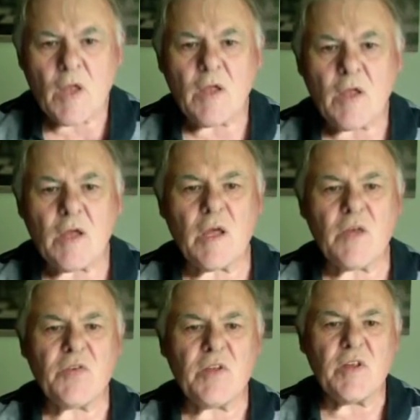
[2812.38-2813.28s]
Yeah, you
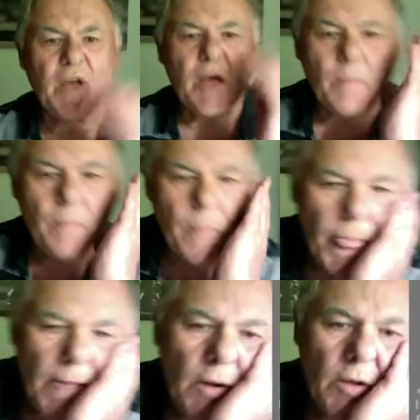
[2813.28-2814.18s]
see,
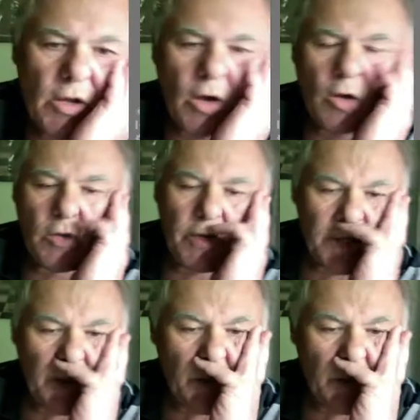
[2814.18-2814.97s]
the whole idea